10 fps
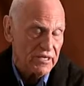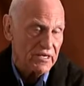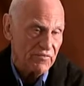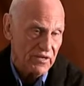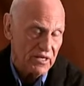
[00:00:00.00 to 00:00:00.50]

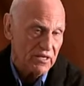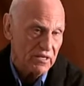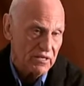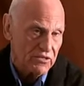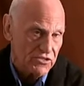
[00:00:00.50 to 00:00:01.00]
Yeah,
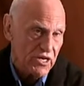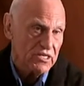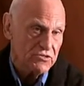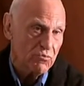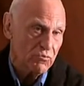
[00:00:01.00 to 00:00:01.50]
and
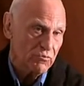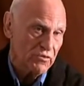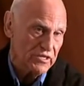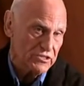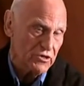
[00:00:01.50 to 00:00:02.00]
Johns,
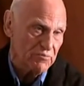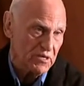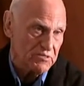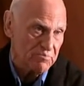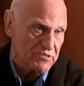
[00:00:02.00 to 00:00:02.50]
he saw
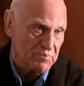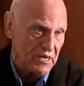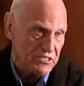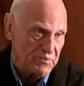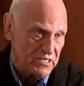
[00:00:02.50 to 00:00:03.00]
a
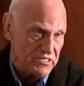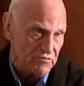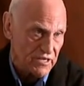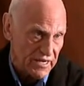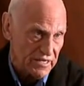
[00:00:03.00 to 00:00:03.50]
splash piece
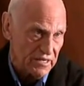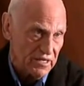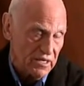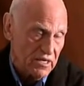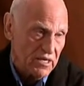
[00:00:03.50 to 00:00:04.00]
of lead
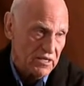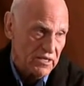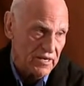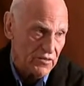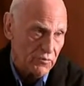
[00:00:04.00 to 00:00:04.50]

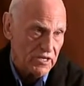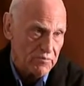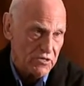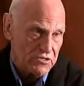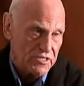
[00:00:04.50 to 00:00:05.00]
at the
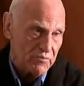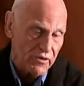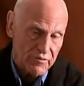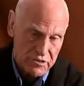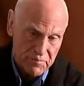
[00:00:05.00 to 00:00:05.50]
Whitney Museum
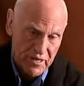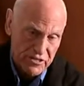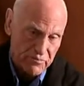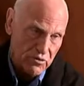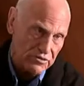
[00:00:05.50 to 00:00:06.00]
where I was
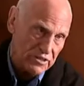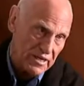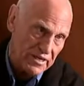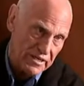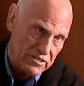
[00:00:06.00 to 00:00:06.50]
splashing molten
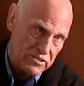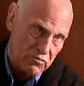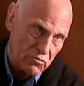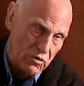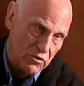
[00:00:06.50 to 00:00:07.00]
lead against
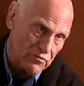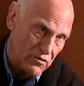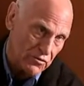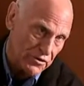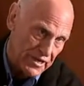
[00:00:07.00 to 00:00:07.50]
the wall and the
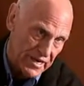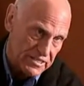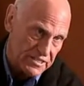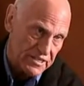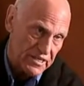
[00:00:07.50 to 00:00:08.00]
floor and
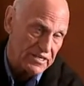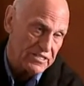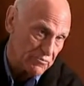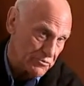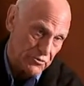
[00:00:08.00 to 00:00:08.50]
casting it. He
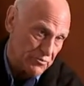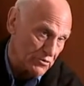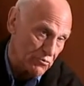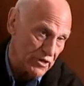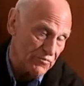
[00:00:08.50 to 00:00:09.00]
said, would you
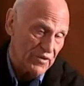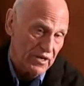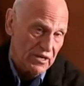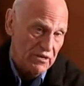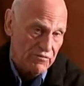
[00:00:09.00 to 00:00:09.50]
build one
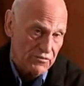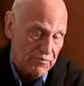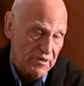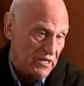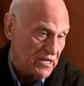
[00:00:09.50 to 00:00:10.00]
for
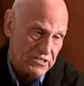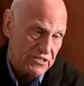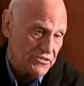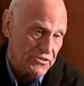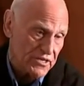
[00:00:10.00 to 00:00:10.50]
me? And I
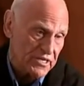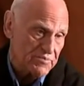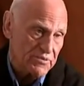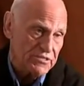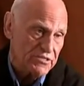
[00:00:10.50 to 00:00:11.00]
said, sure,
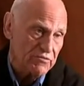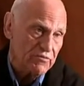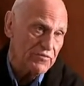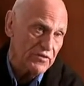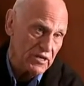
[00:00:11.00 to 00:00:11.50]
Jasper. And so
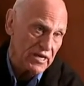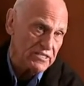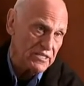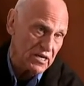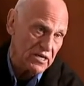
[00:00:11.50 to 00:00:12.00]
Phil
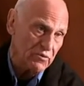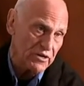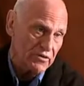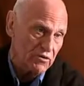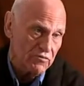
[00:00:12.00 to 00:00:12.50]
Glass and I
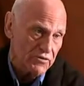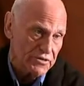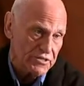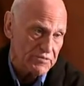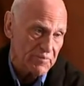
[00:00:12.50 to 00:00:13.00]
went over
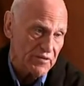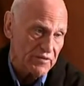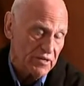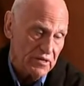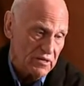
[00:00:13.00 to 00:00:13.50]
to
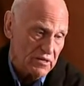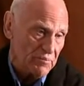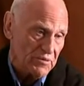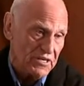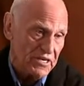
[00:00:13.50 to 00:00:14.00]
spend
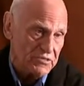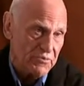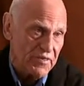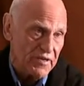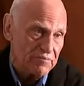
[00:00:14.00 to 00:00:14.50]
couple of days
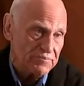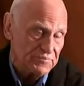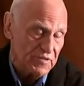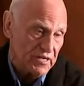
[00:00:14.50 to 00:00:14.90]
with them.